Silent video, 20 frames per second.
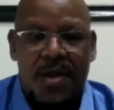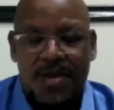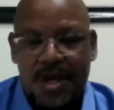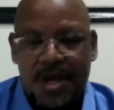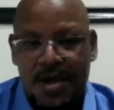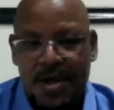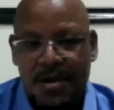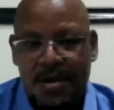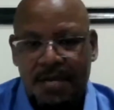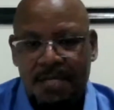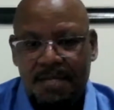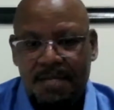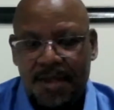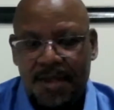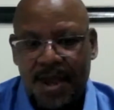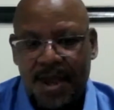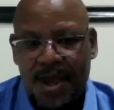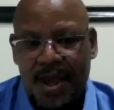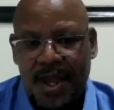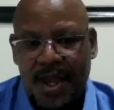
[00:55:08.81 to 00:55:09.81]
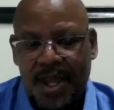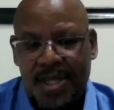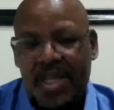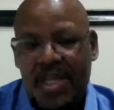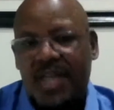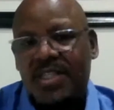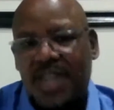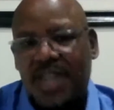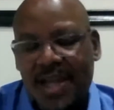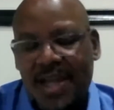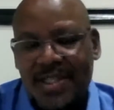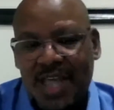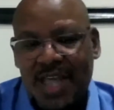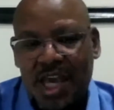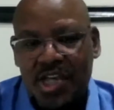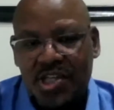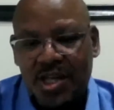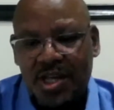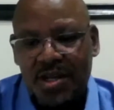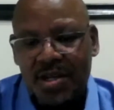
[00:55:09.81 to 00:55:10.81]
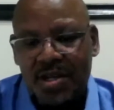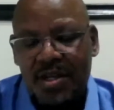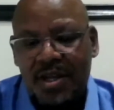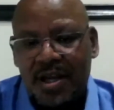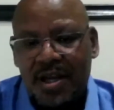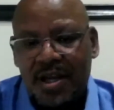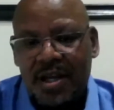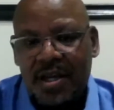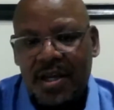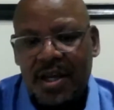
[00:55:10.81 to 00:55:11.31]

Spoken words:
the industrialization